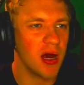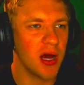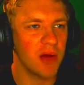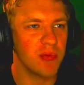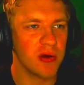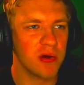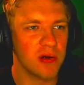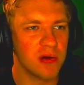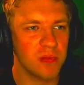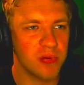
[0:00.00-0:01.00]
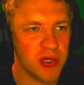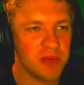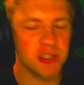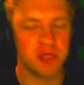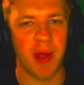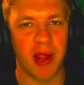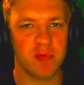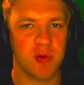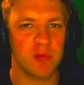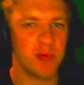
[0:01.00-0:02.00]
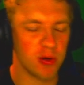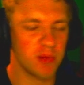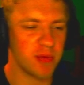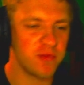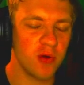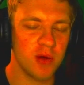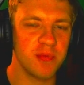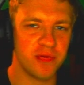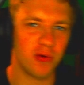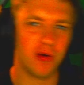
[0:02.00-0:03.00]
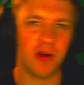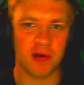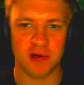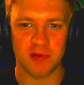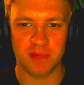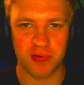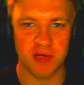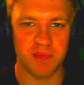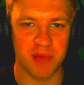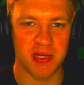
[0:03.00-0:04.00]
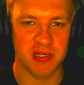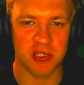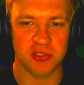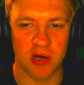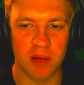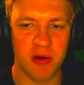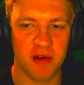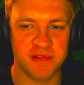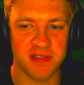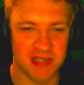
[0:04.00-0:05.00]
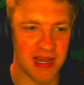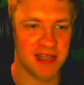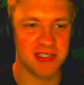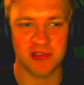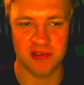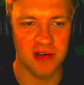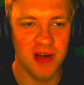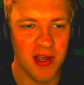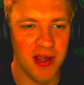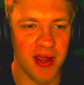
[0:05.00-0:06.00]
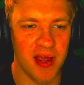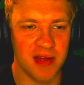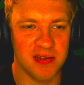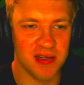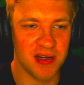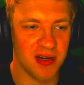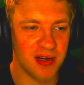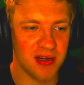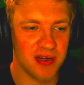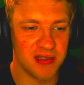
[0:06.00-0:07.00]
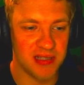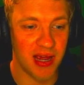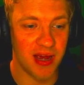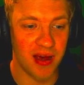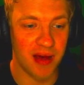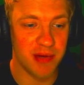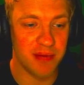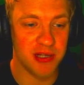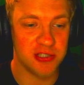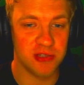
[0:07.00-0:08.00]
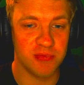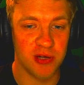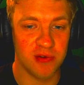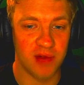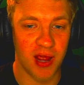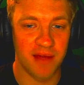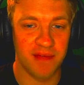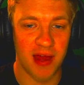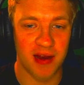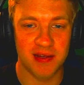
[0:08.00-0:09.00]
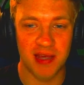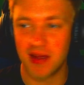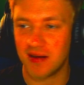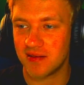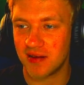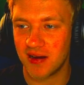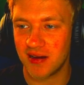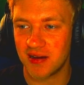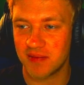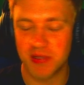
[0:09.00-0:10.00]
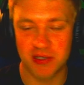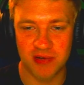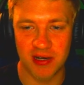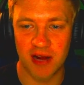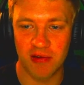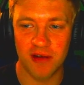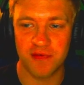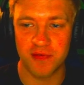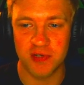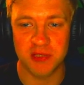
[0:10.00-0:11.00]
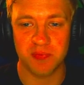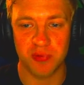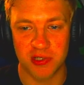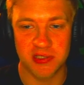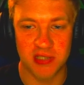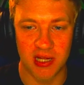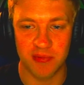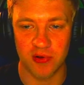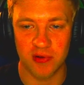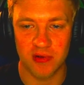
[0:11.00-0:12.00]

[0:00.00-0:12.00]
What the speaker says: We are pretty much back where we were before our pretty big drop-off disaster. And yeah, I'm going to make sure we don't have that again. Because right now our food is pretty stable.